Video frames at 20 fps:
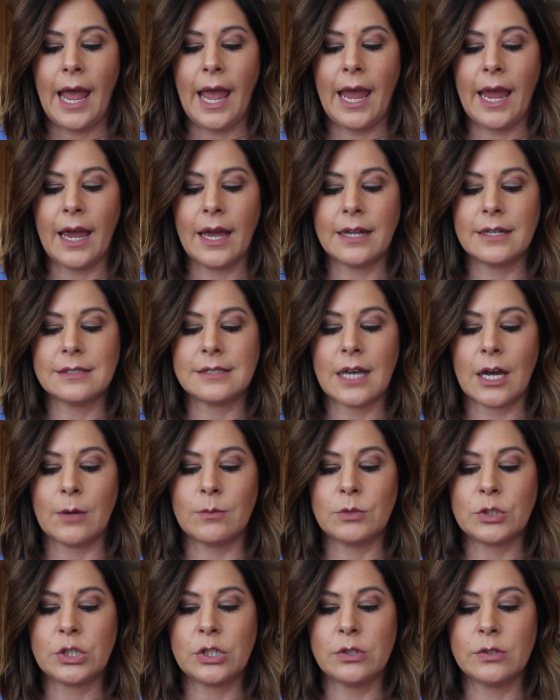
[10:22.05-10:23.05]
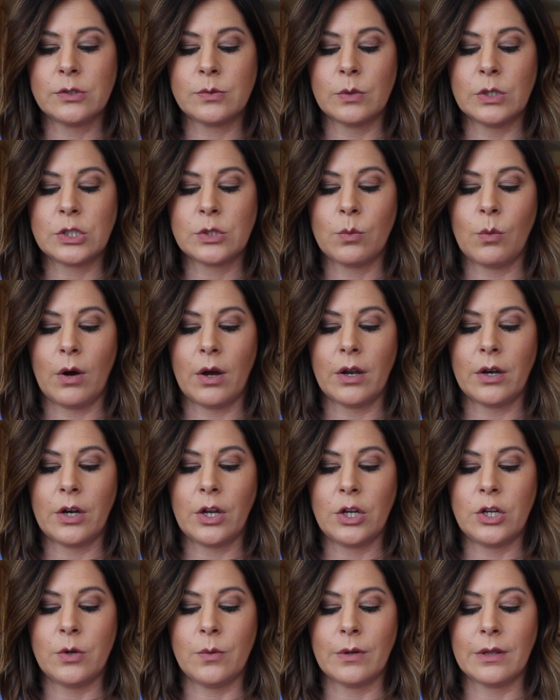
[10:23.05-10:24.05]
and choose which
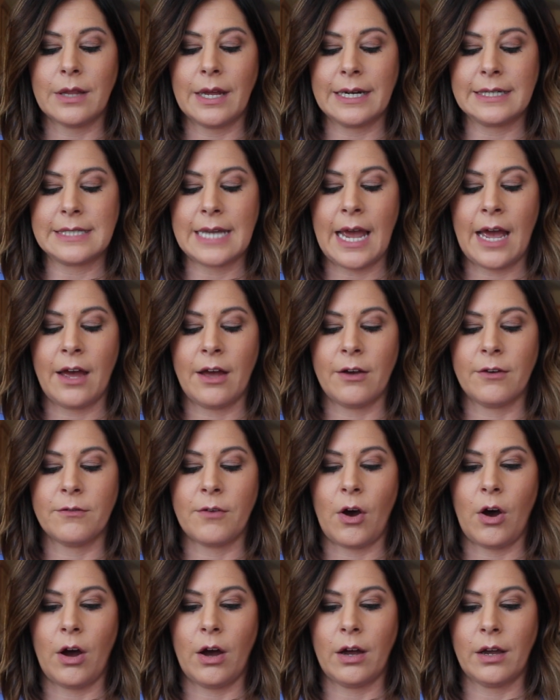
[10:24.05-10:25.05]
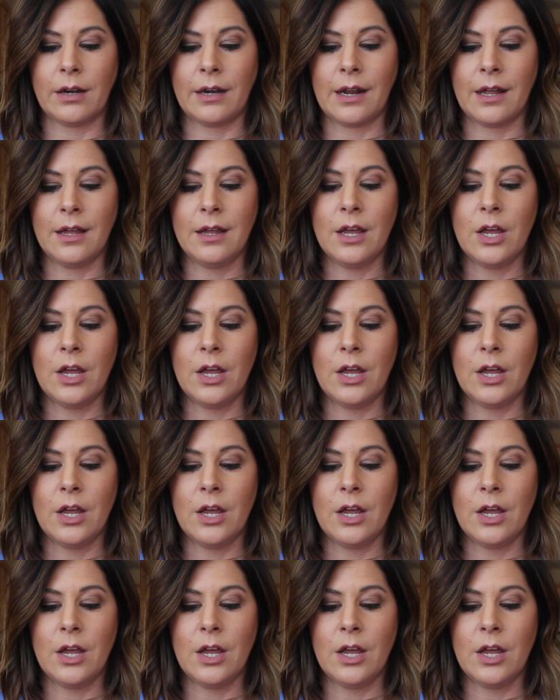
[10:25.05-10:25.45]
one you would like to have on